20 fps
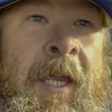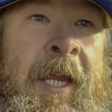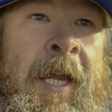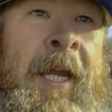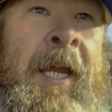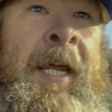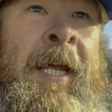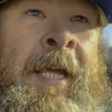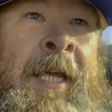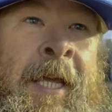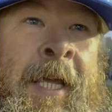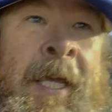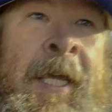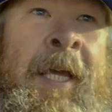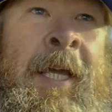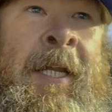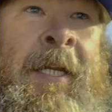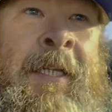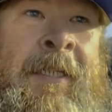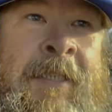
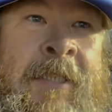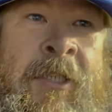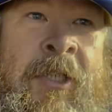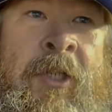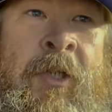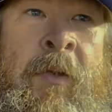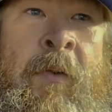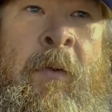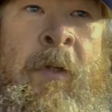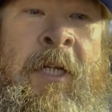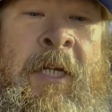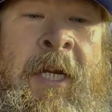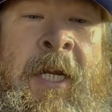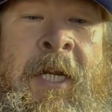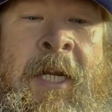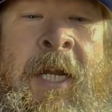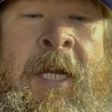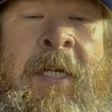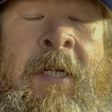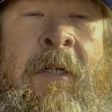And it's
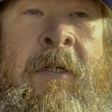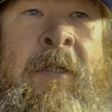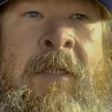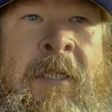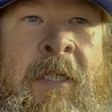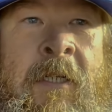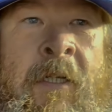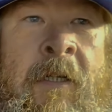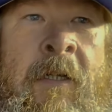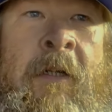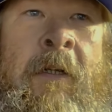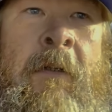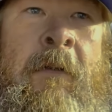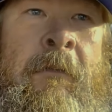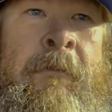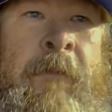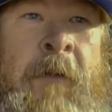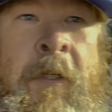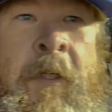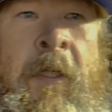28 acres
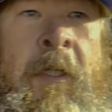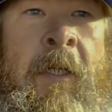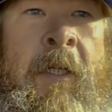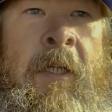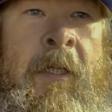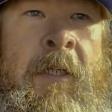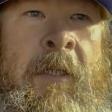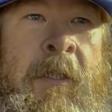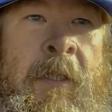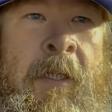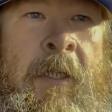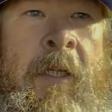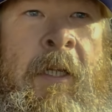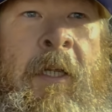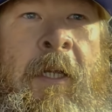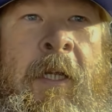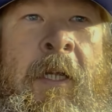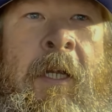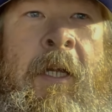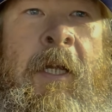of
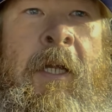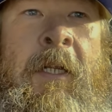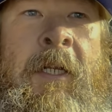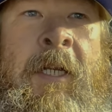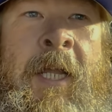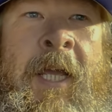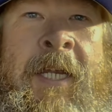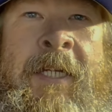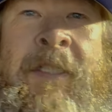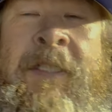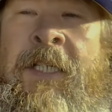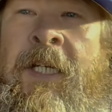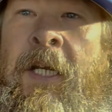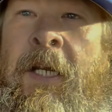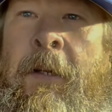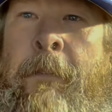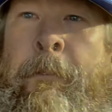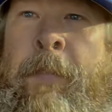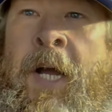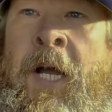nice
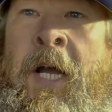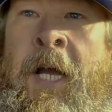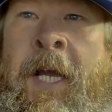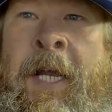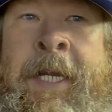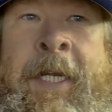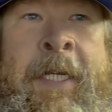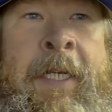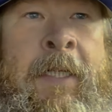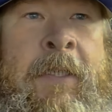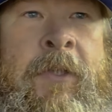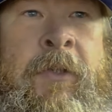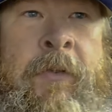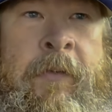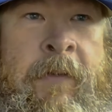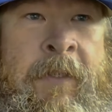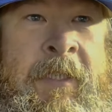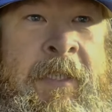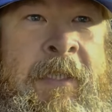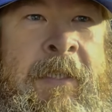pine
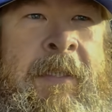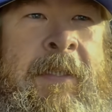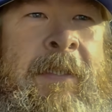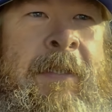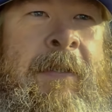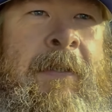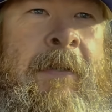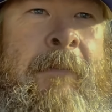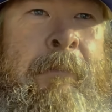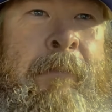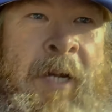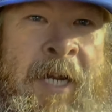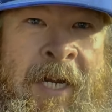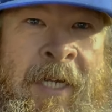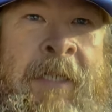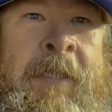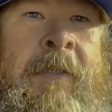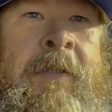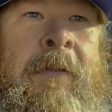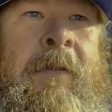trees.
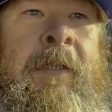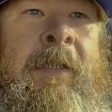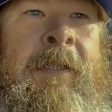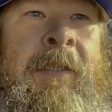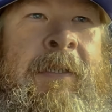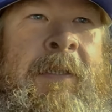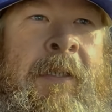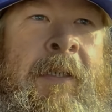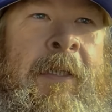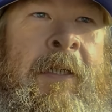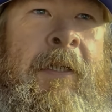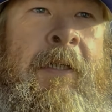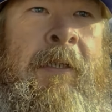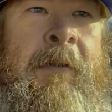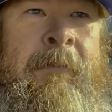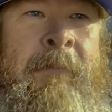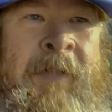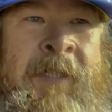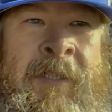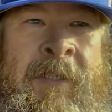Pine
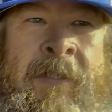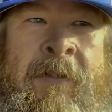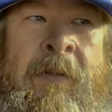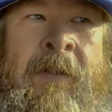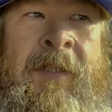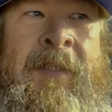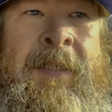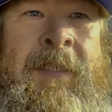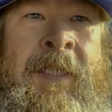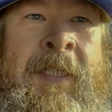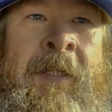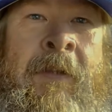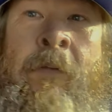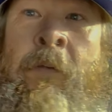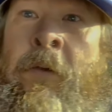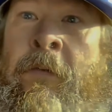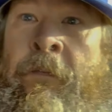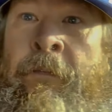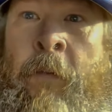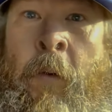trees means you can see
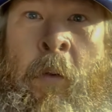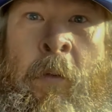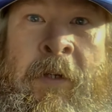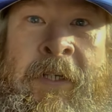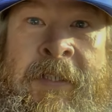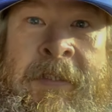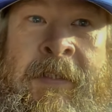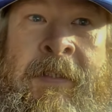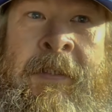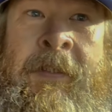through the forest.